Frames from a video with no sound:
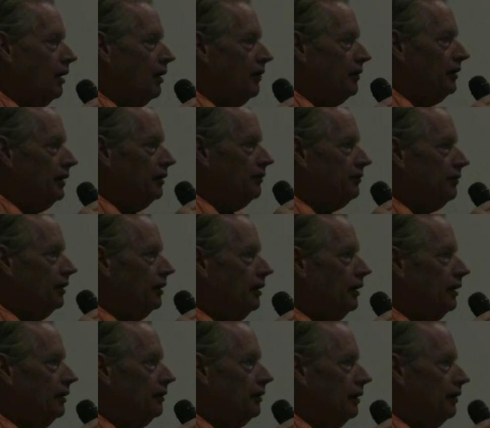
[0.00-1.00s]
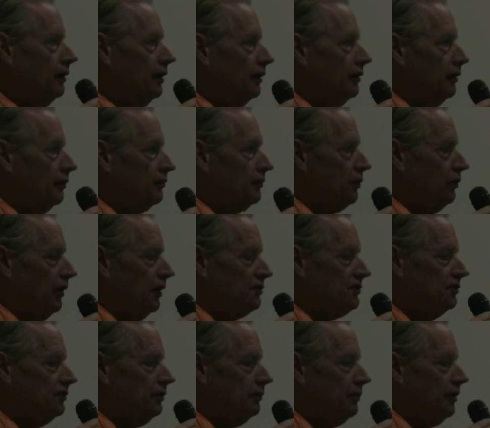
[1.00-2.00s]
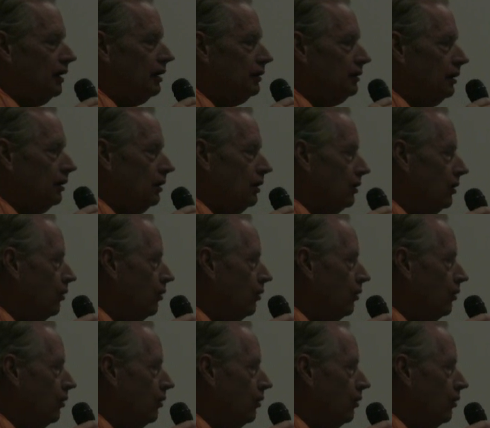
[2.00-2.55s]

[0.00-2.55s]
and then there was questions about